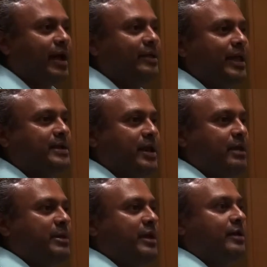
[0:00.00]
I like
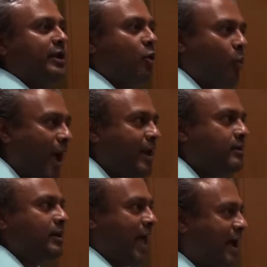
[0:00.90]
naming it, when
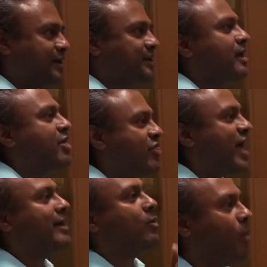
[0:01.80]
X,
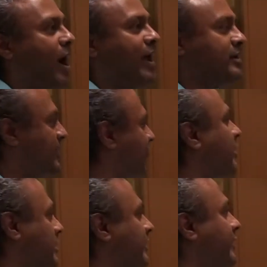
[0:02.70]
then Y. It's very
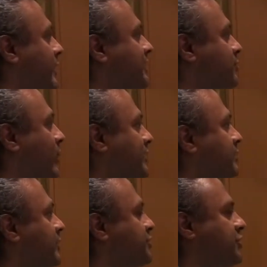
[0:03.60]
clear as to what
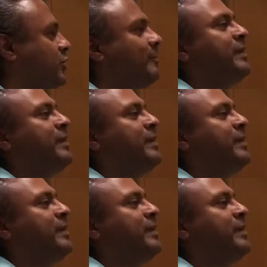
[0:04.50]
you should do.